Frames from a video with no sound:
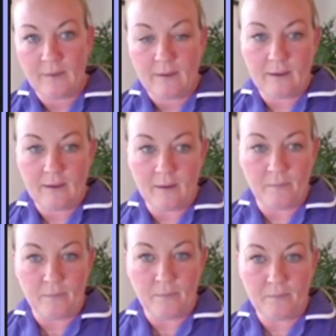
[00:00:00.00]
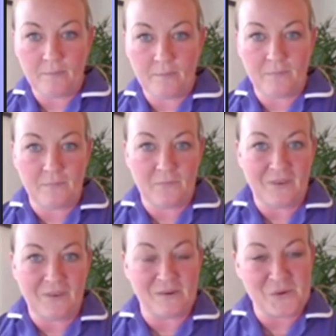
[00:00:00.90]
So
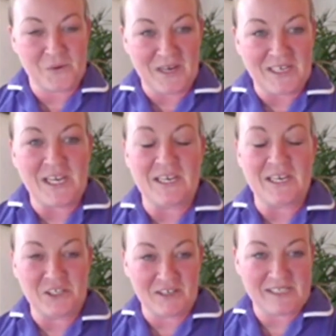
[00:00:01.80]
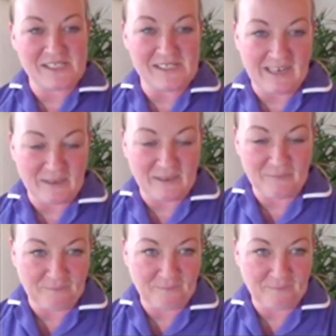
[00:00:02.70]
yeah, it's quite an interesting time.
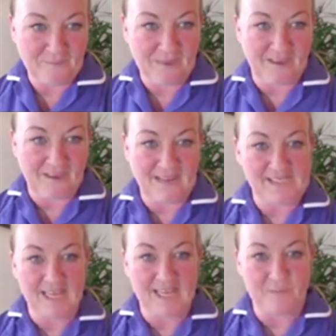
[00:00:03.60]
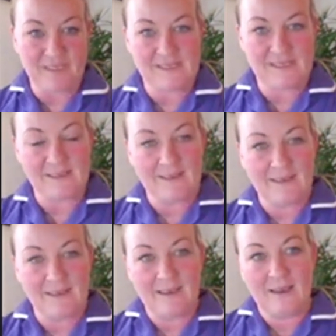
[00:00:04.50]
Next slide, please.
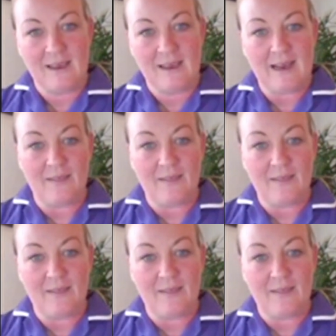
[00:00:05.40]
And